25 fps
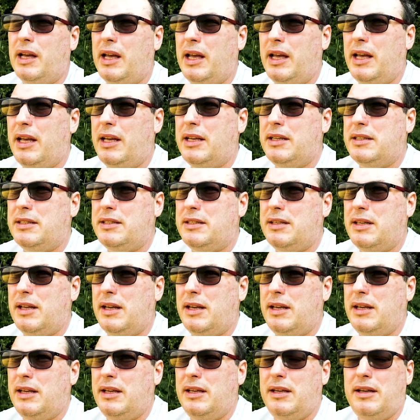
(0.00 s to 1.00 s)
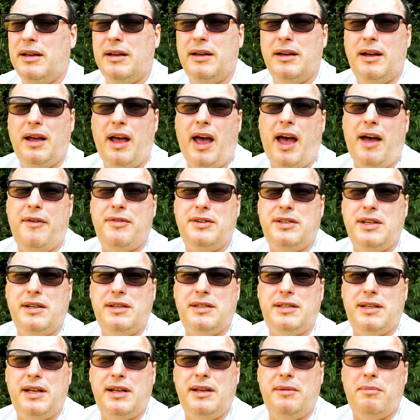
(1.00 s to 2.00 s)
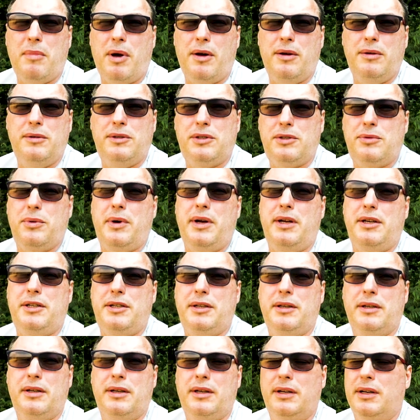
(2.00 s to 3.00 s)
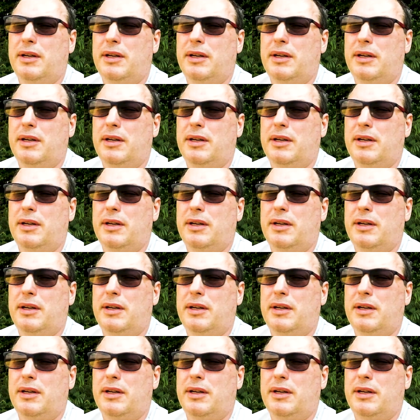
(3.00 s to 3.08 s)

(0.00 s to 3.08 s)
is the FCC mode switch.